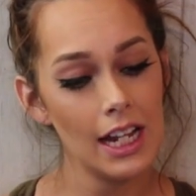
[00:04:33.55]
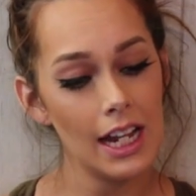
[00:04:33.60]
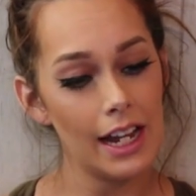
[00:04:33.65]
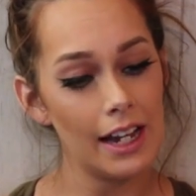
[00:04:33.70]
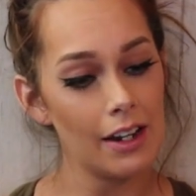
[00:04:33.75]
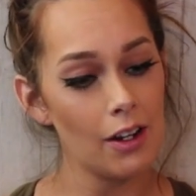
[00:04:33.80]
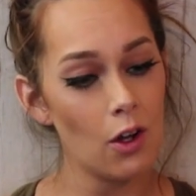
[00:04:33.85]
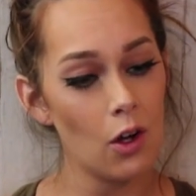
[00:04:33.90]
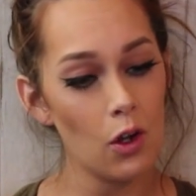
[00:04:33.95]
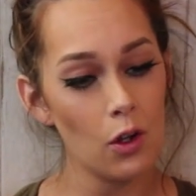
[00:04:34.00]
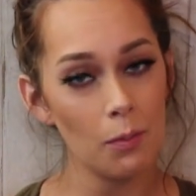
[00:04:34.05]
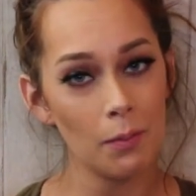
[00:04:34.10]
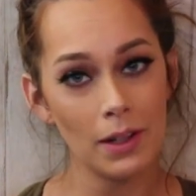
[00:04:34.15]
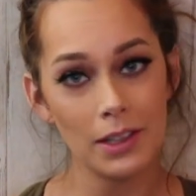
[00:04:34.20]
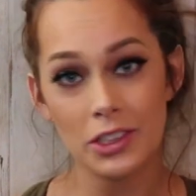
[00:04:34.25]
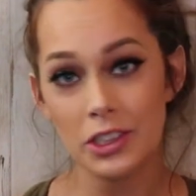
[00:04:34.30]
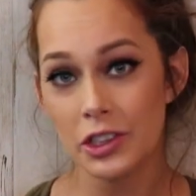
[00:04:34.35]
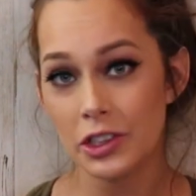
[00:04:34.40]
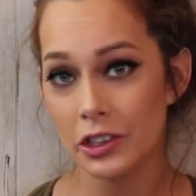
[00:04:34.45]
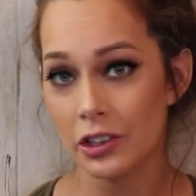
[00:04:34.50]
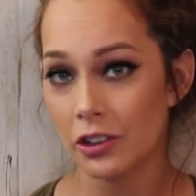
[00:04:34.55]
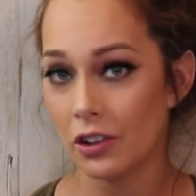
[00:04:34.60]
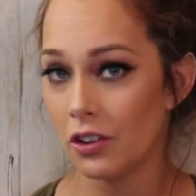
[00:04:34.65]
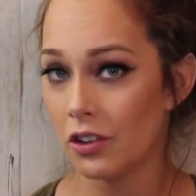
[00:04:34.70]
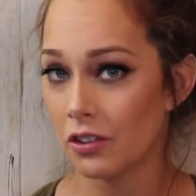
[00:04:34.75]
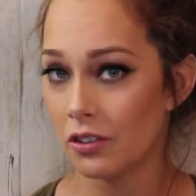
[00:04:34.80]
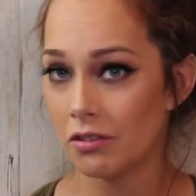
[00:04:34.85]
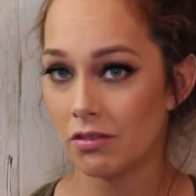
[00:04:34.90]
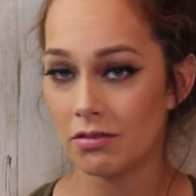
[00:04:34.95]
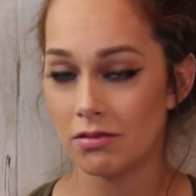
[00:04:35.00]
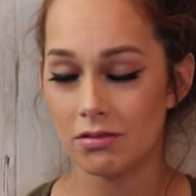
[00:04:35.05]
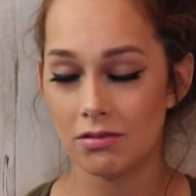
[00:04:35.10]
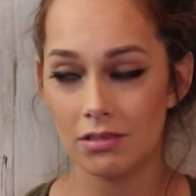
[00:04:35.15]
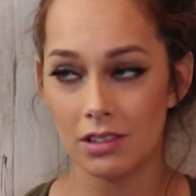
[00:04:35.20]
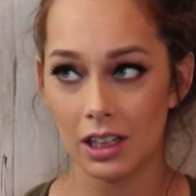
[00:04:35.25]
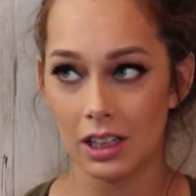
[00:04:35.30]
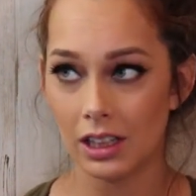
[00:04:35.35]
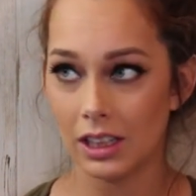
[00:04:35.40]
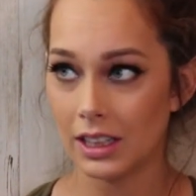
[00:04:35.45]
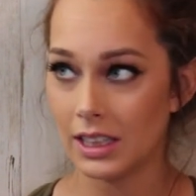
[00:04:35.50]
and hold my two-year-old
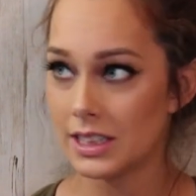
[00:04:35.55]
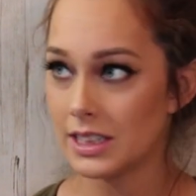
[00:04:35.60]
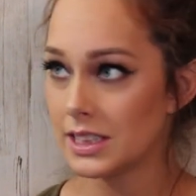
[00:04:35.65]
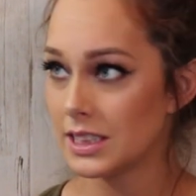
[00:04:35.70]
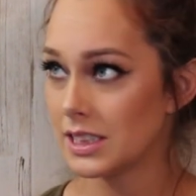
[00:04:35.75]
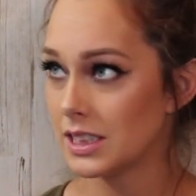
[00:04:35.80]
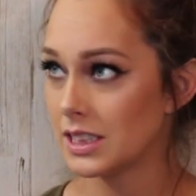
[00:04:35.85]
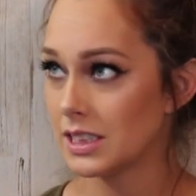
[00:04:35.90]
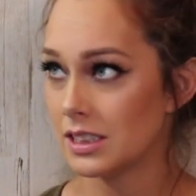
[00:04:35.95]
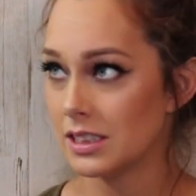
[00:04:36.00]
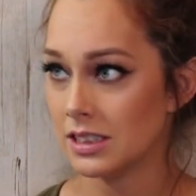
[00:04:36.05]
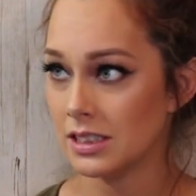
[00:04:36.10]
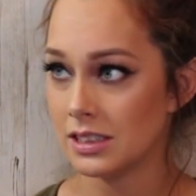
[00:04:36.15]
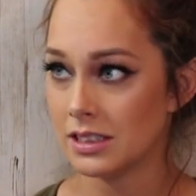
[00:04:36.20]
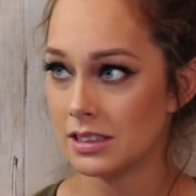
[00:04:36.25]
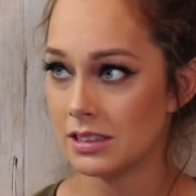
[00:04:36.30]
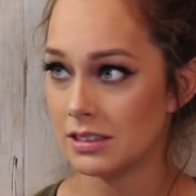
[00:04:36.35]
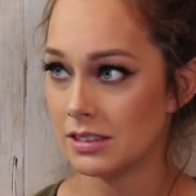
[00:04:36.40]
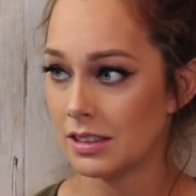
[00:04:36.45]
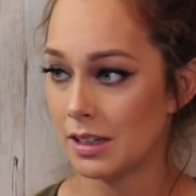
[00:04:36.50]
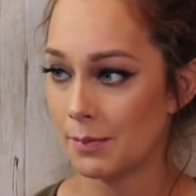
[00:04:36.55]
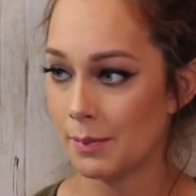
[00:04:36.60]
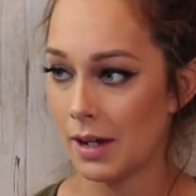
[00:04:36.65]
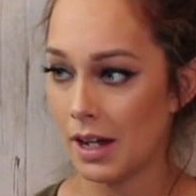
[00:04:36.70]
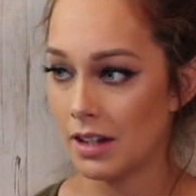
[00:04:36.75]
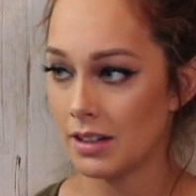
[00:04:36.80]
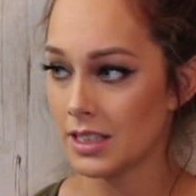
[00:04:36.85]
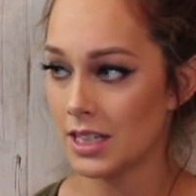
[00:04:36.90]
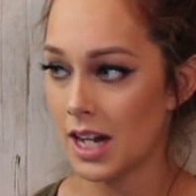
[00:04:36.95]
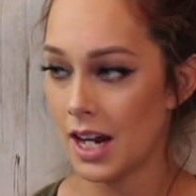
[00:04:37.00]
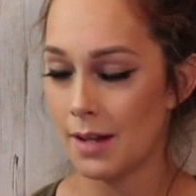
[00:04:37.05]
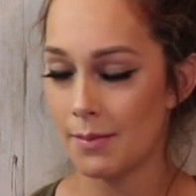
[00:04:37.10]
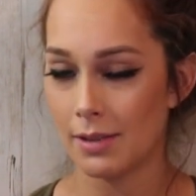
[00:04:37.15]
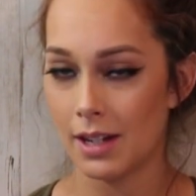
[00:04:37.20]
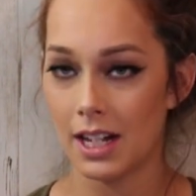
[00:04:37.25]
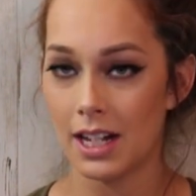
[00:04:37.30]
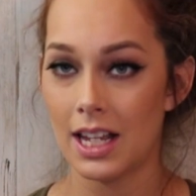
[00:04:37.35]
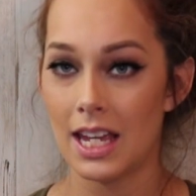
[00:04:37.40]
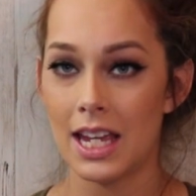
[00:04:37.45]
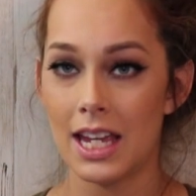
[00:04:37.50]
the least amount of time
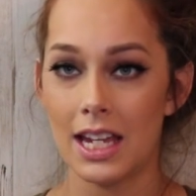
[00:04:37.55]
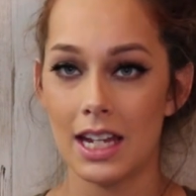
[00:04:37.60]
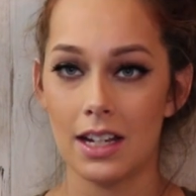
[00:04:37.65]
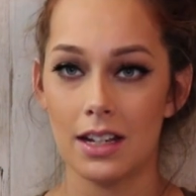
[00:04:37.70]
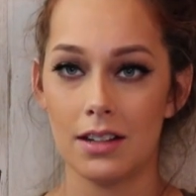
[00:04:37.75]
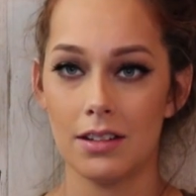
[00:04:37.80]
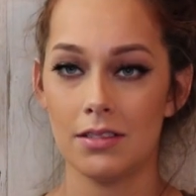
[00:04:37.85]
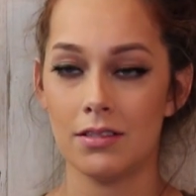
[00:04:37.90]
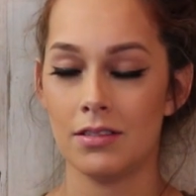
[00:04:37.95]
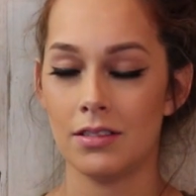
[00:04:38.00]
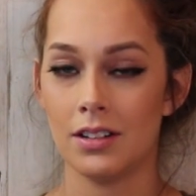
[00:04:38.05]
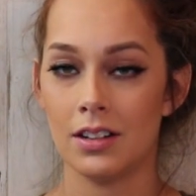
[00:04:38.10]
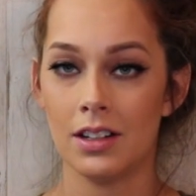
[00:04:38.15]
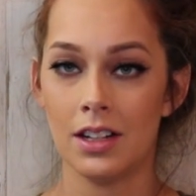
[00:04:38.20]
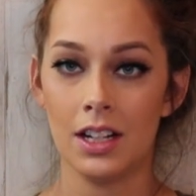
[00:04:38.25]
that I can.